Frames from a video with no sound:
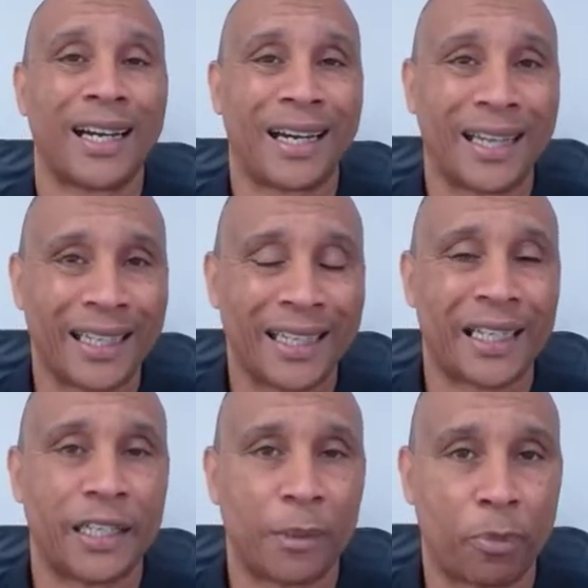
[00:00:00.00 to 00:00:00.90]

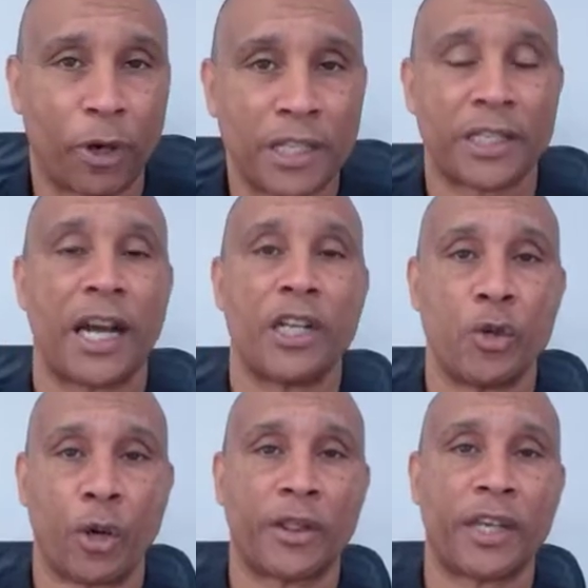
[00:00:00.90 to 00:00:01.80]
clinically depressed and
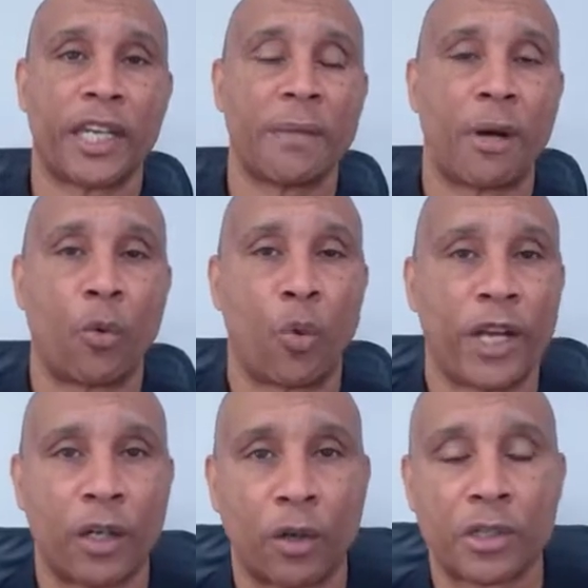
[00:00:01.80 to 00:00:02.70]
you are thinking about
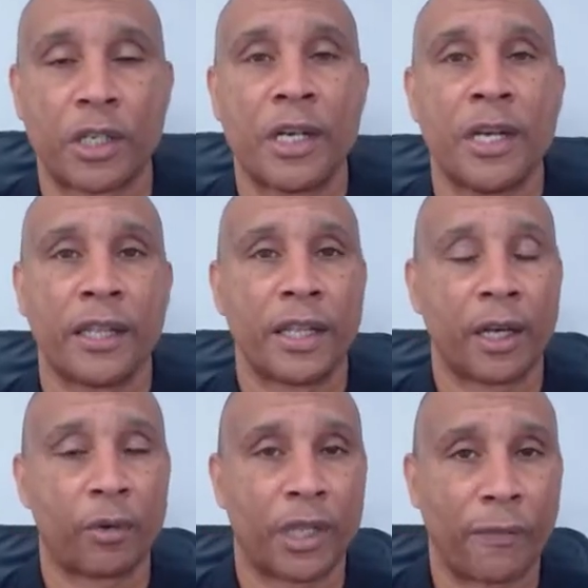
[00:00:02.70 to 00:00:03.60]
weight loss, then
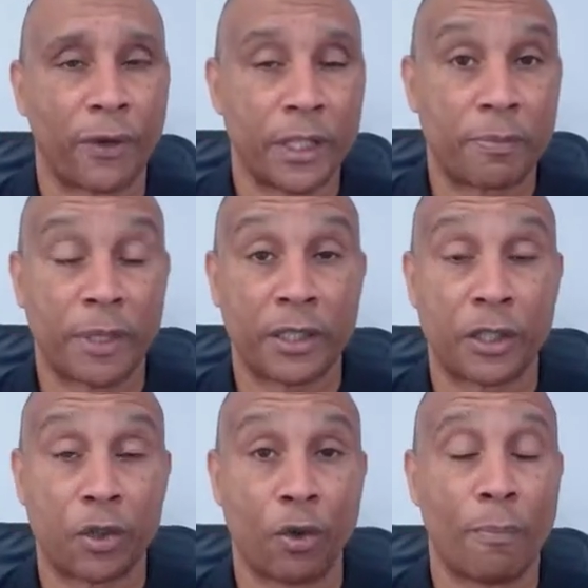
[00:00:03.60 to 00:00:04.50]
I'll definitely speak
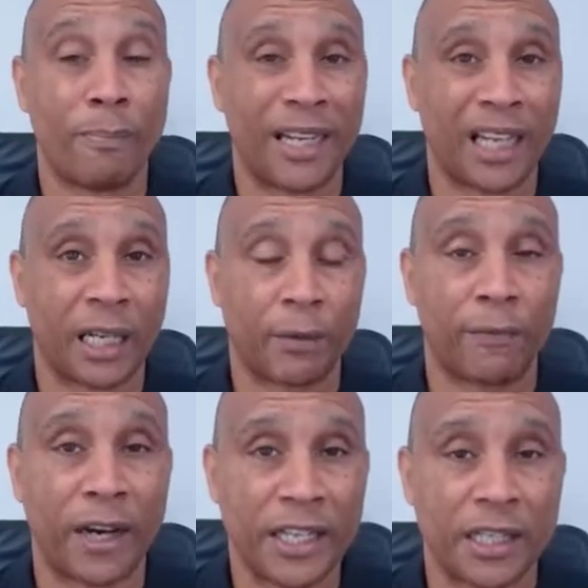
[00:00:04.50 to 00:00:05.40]
to your medical
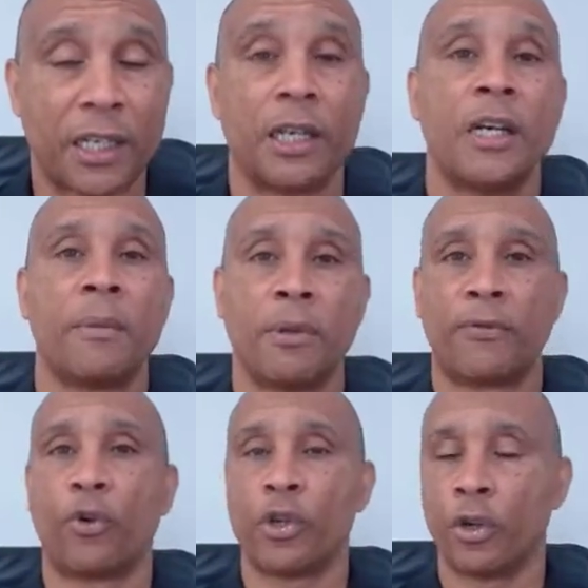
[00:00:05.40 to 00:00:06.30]
advisor
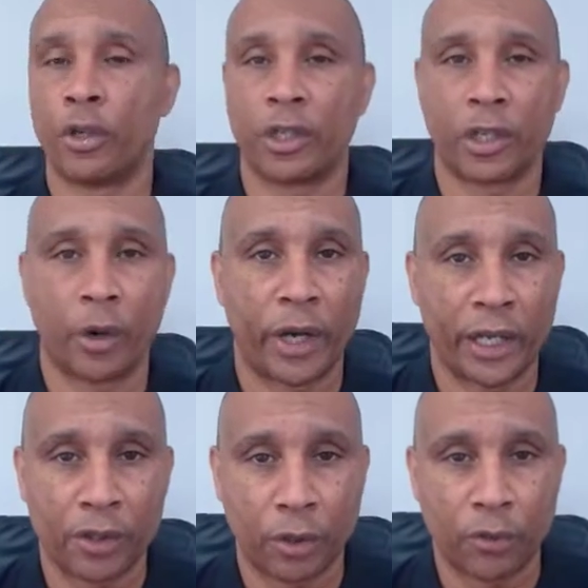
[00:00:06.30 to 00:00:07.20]
before you undergo
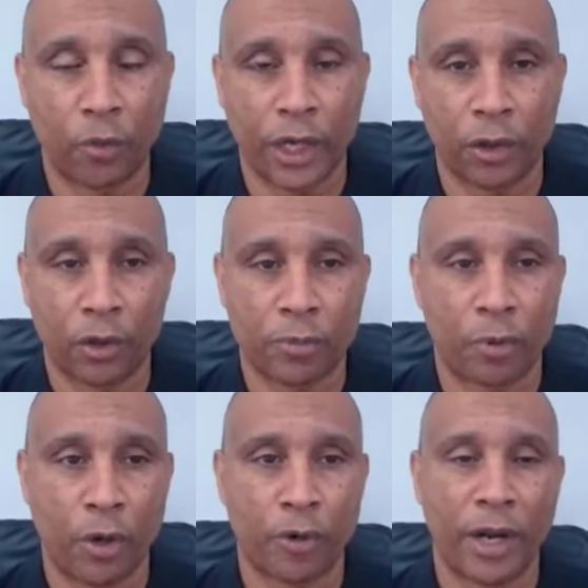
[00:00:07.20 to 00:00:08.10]
any sort of weight loss
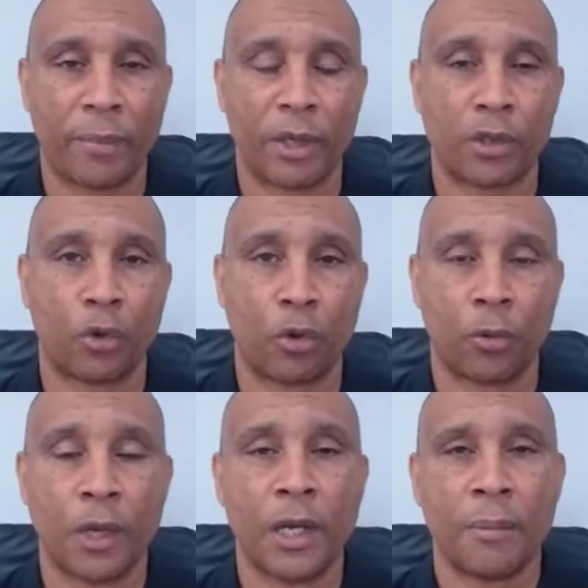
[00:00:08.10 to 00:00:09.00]
program at all.